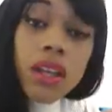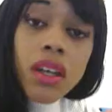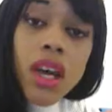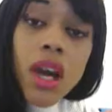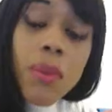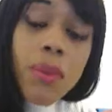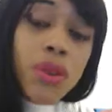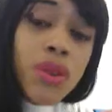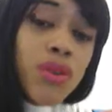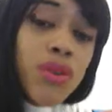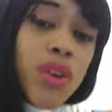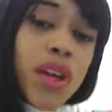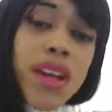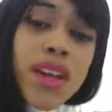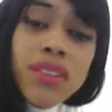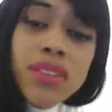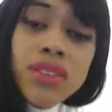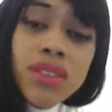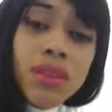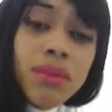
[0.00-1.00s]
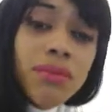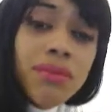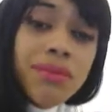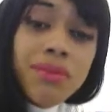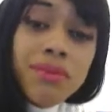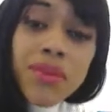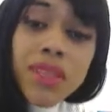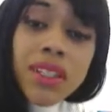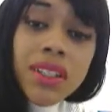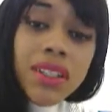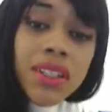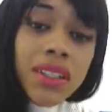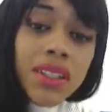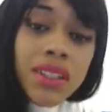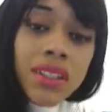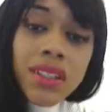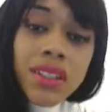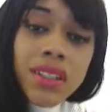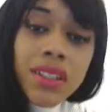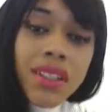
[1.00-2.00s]
Come and rescue
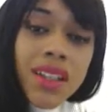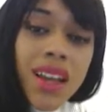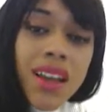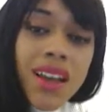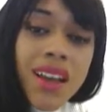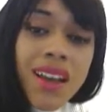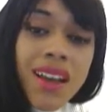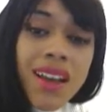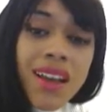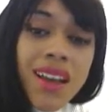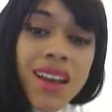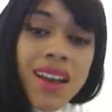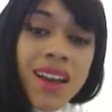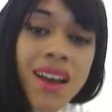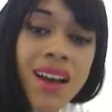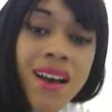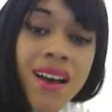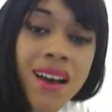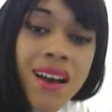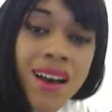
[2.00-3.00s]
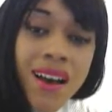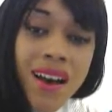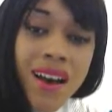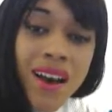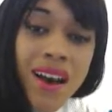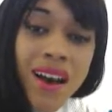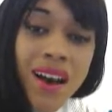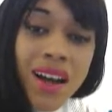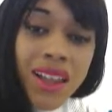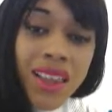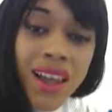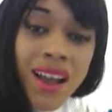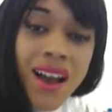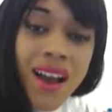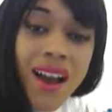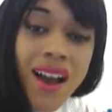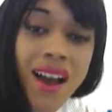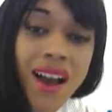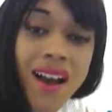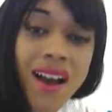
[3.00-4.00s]
me, yeah. Oh
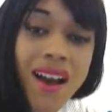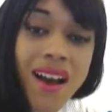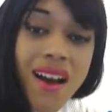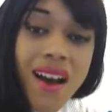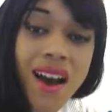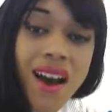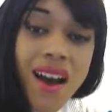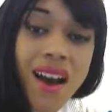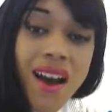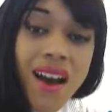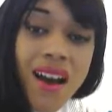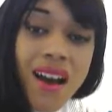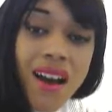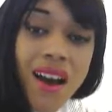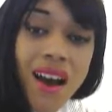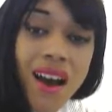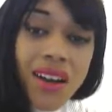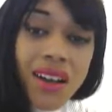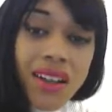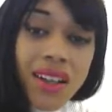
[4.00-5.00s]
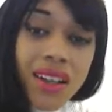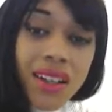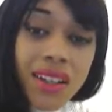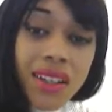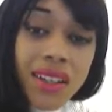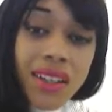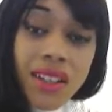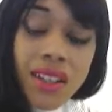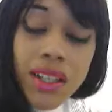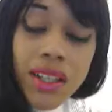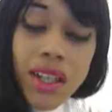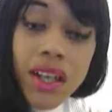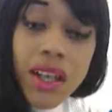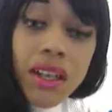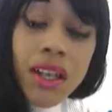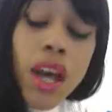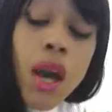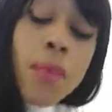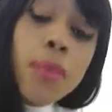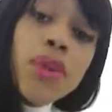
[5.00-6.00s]
Lord,
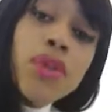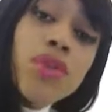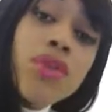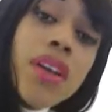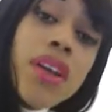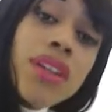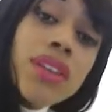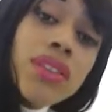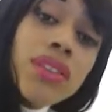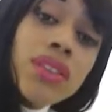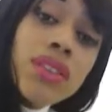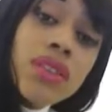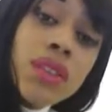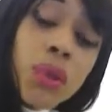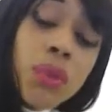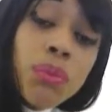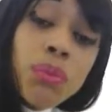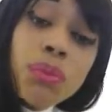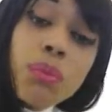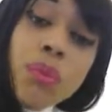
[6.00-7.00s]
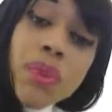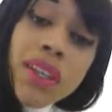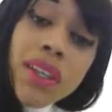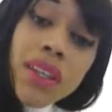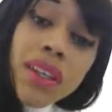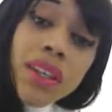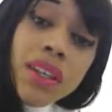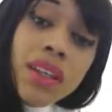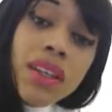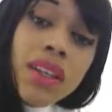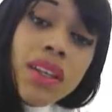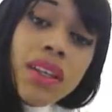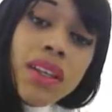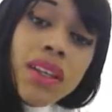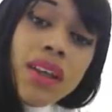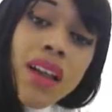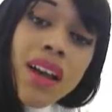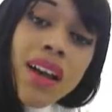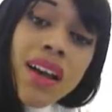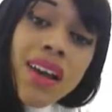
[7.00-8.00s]
come and rescue me,
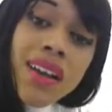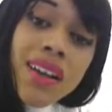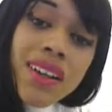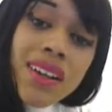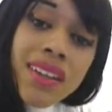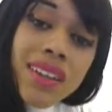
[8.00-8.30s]
yeah.